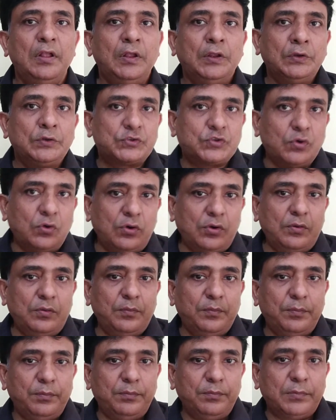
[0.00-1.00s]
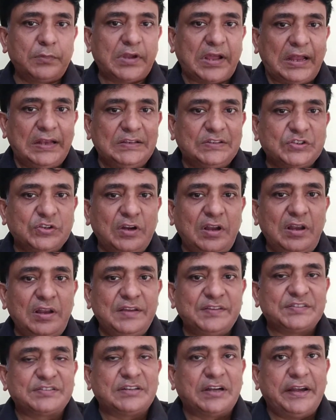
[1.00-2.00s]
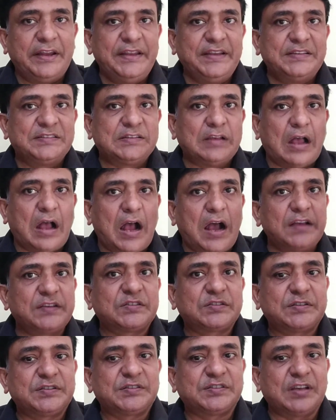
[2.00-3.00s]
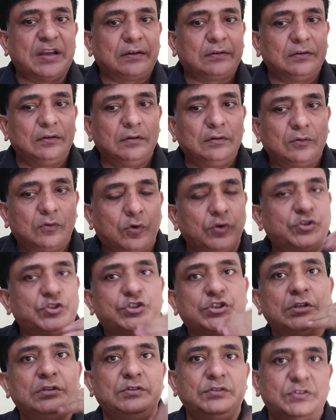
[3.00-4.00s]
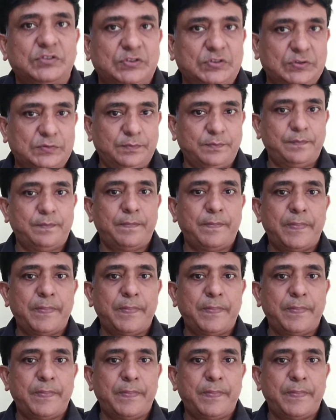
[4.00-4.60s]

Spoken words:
So, cultural studies ask certain questions.